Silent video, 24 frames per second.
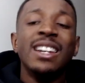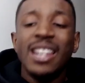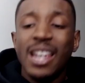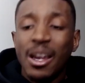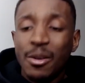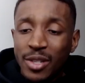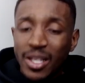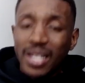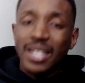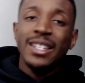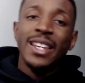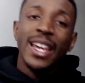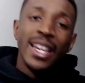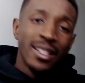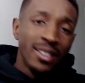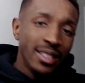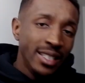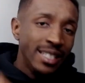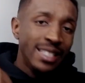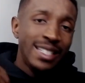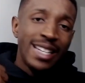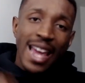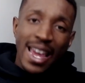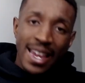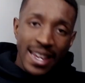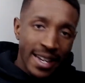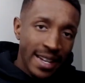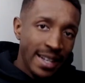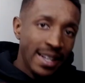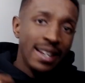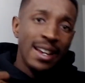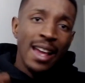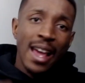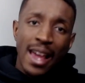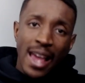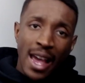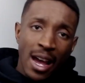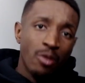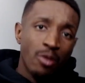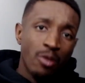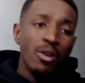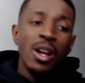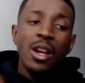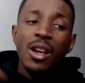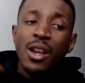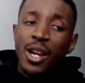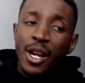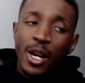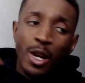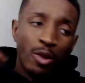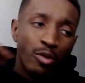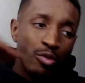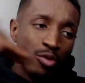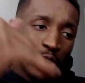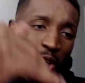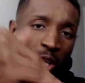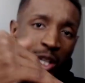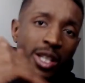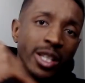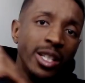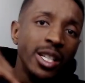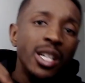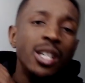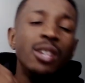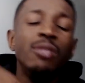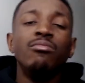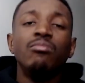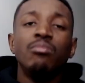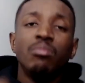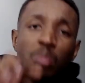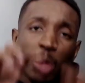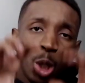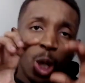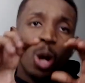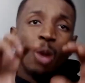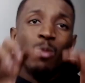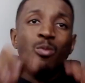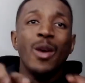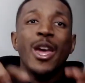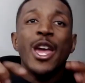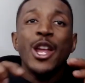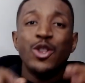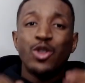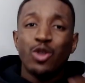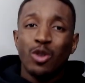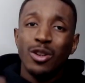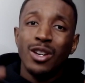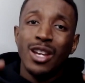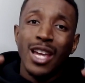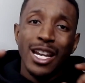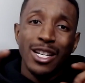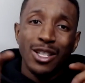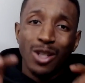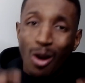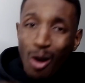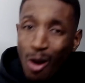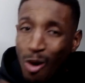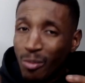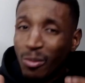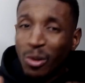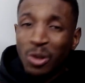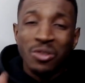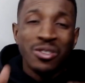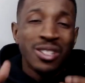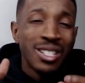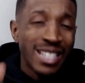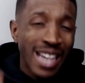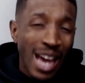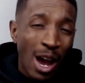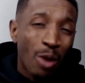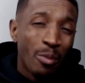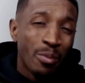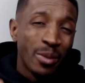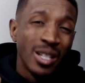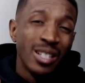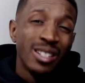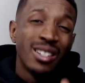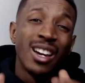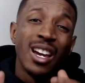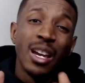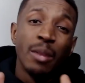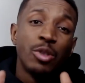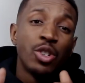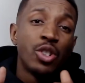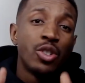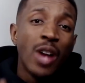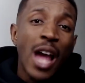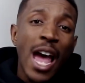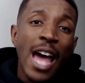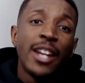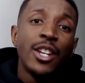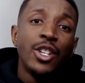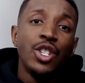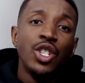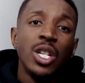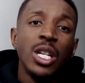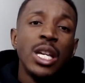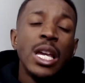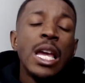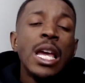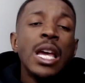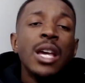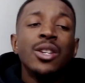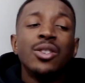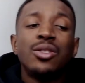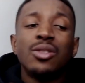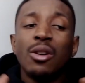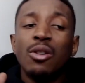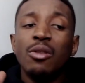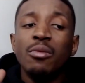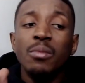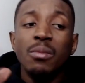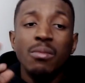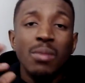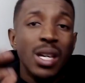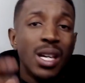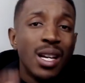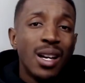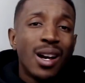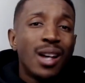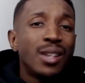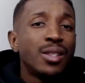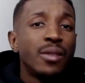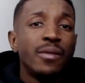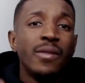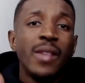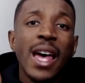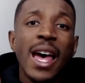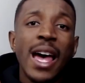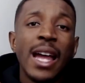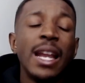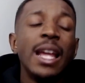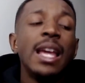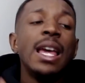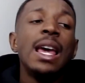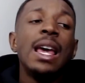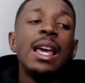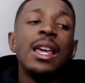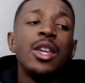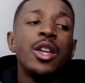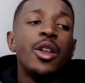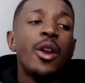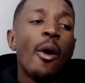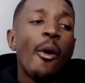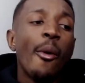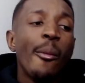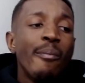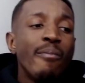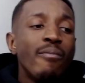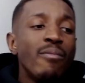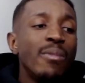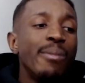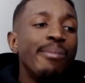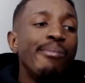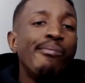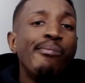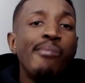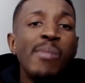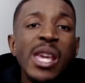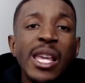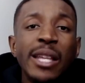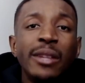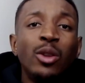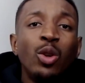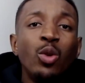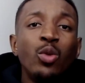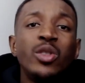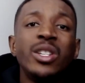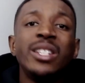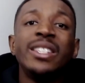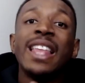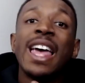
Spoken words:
it was a daily, day in, day out, really, intraday to almost scalping type strategy. So because of that, me losing